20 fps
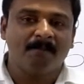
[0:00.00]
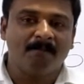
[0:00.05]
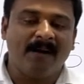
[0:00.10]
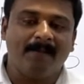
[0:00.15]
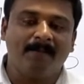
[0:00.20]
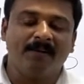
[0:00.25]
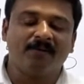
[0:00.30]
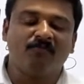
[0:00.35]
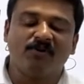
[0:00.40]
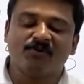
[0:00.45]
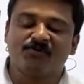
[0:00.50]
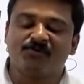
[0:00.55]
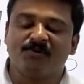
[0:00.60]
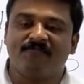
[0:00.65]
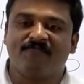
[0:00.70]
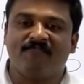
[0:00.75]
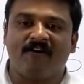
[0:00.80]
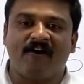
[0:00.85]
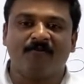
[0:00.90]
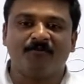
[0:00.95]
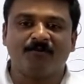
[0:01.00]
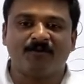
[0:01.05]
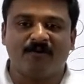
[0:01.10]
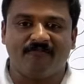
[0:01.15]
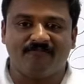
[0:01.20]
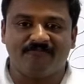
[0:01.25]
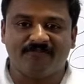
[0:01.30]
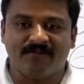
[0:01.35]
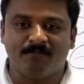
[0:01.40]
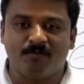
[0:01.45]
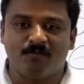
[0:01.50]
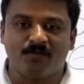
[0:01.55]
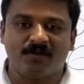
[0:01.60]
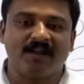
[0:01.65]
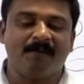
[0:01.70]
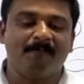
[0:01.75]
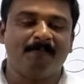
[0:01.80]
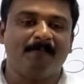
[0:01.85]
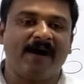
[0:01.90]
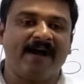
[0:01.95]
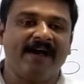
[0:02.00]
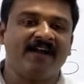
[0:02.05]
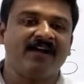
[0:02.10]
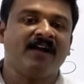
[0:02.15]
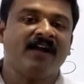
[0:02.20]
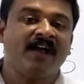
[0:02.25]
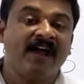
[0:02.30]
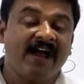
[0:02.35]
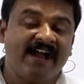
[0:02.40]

Babur was the founder of the Mughal Empire